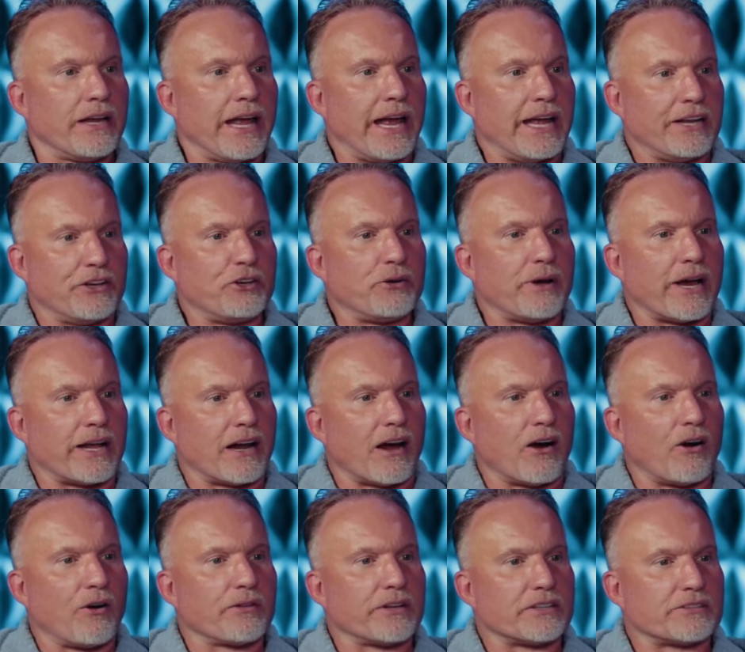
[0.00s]
And you had
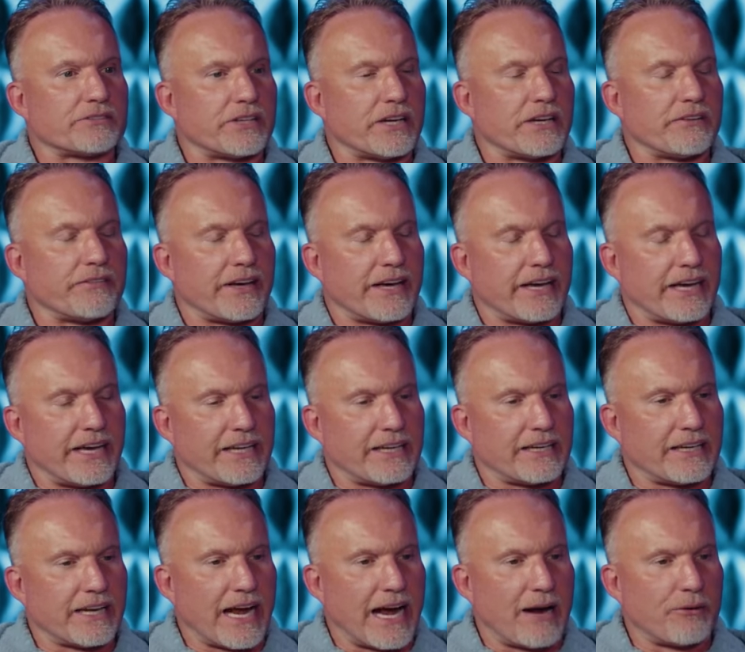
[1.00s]
all this stuff,
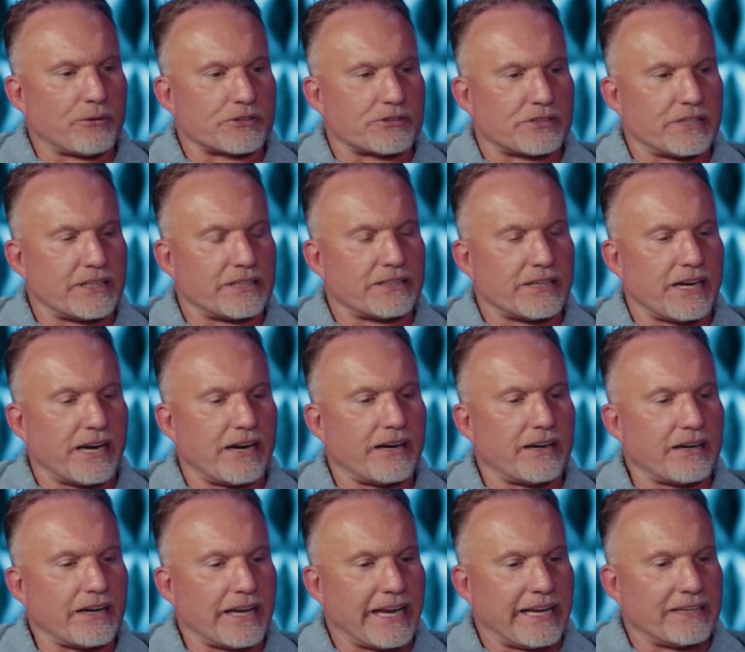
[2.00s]
and I was sitting
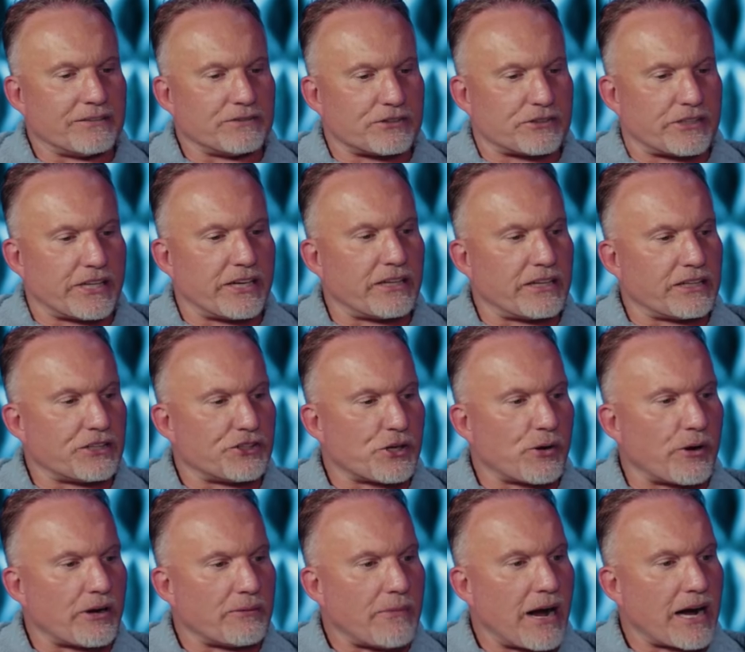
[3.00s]
there and still
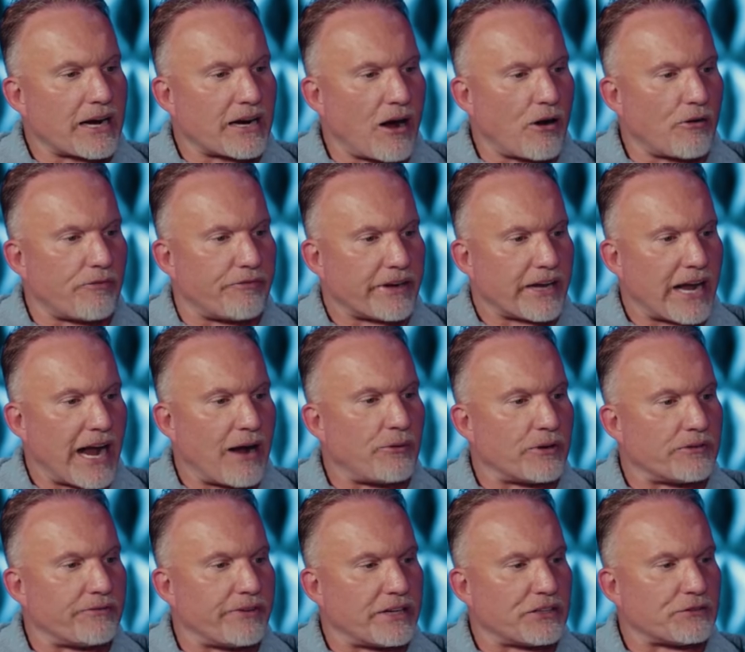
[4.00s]
enjoying my coffee. I
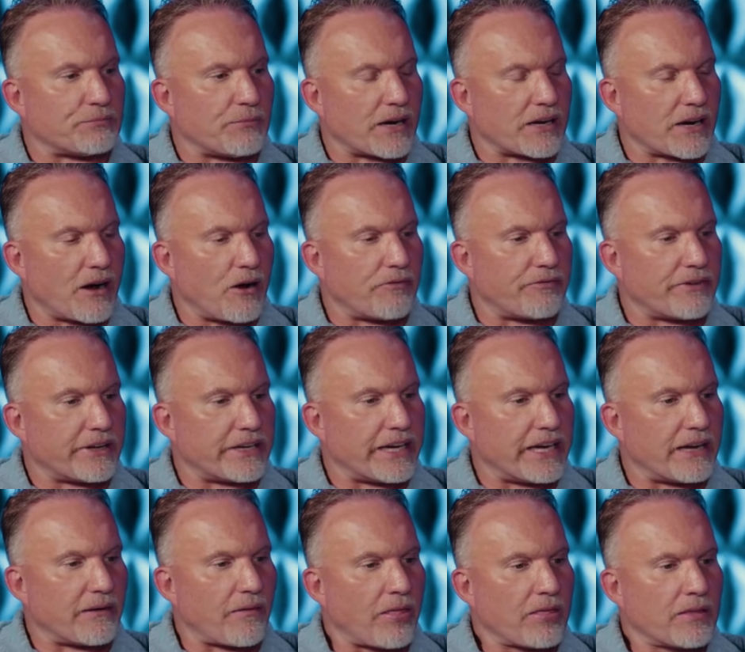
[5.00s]
wouldn't finish my coffee
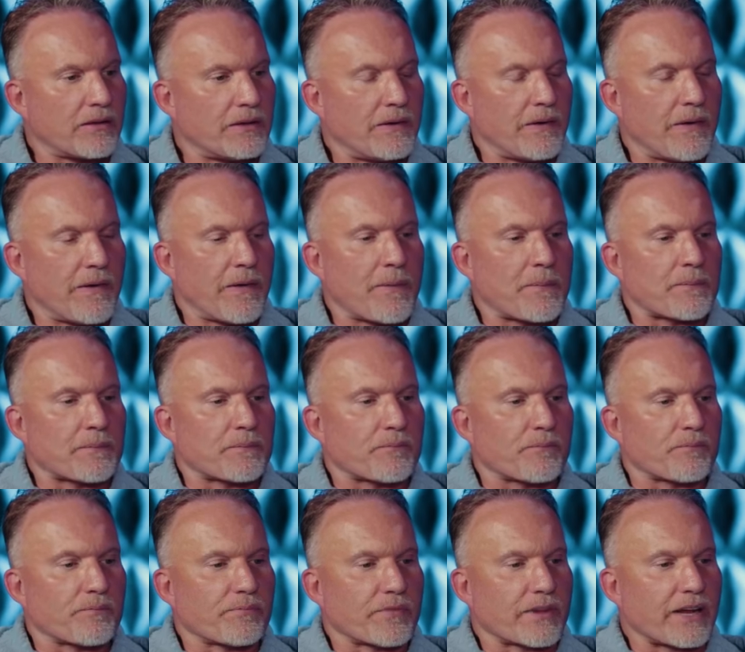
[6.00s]
yet.
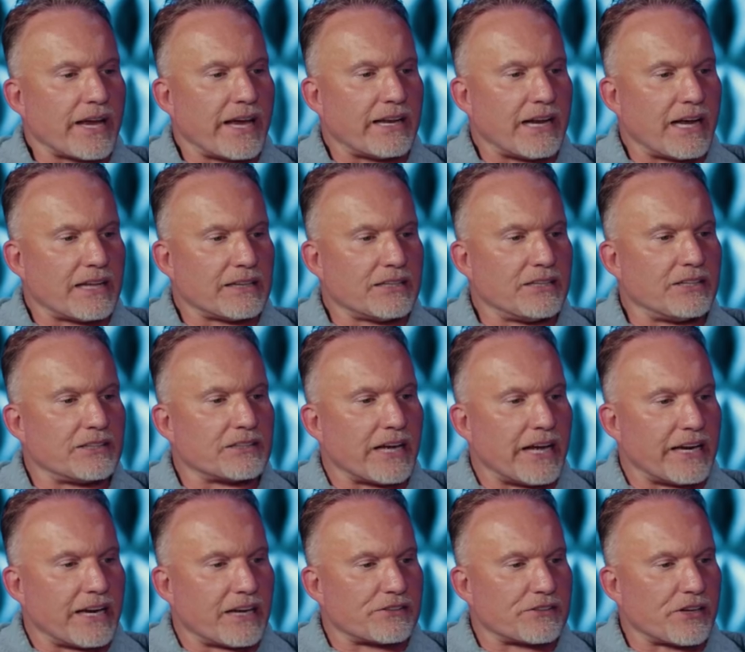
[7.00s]
And I looked
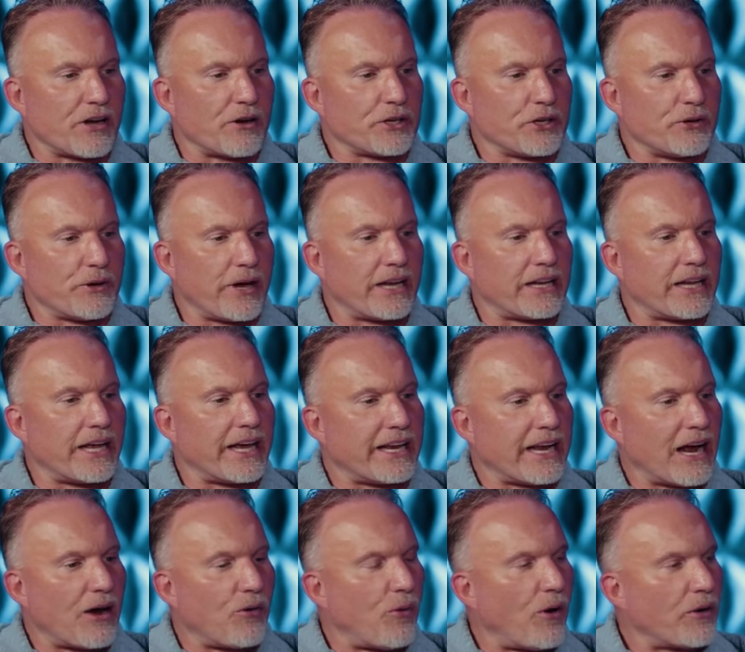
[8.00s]
and I saw you handle it, and
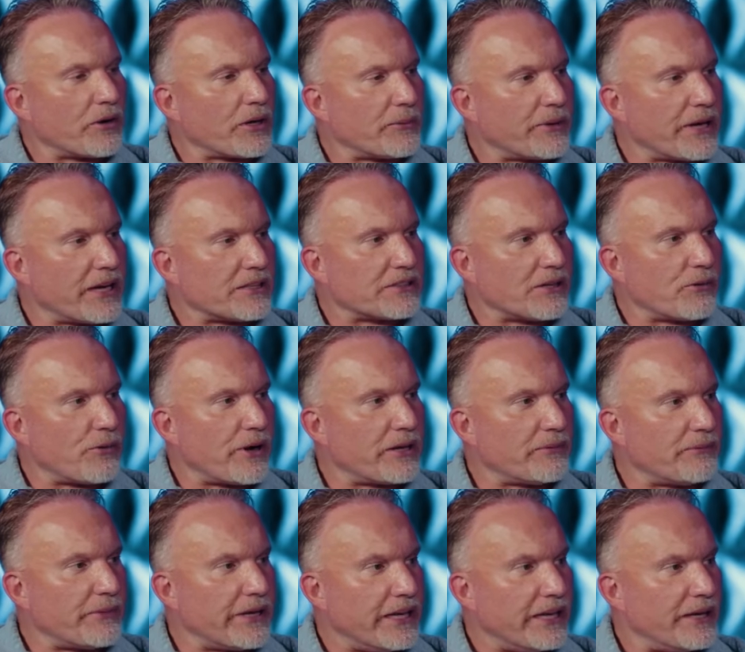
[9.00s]
I walked up there. I said, "Wait a
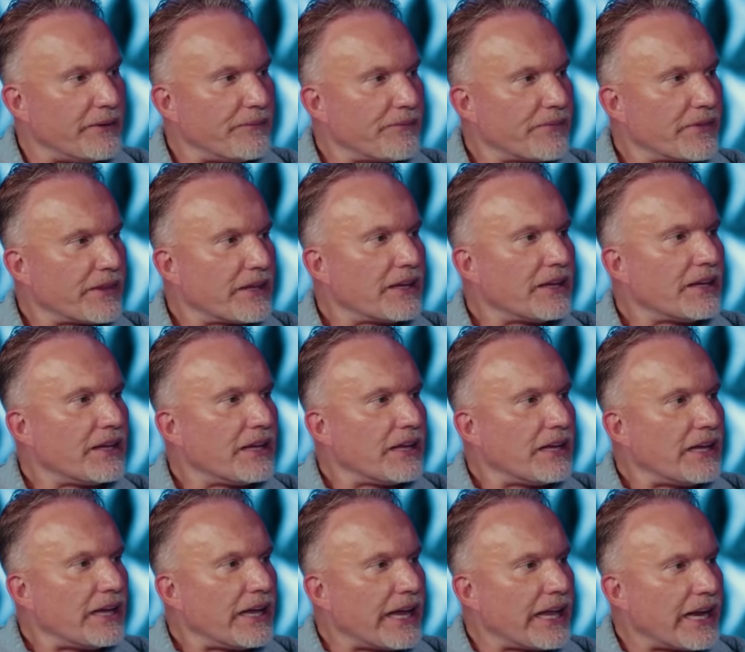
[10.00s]
minute."
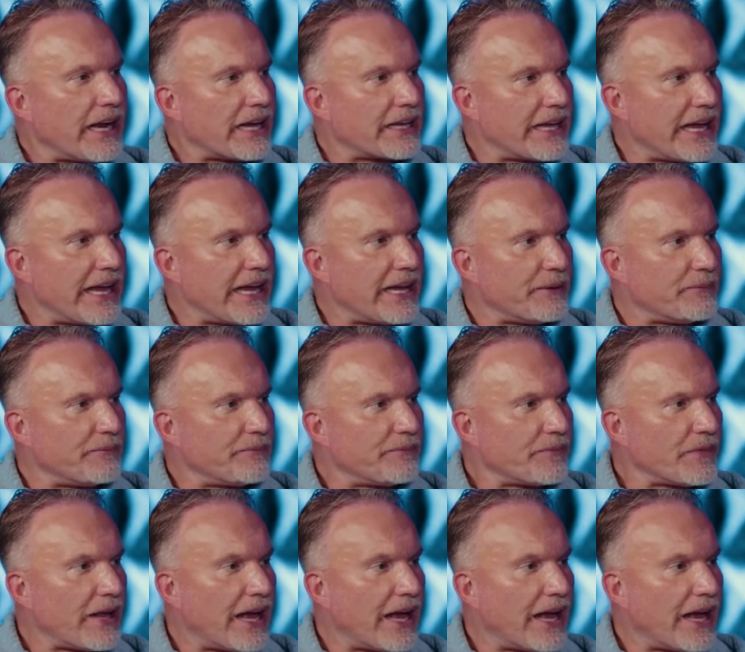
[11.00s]
And I came.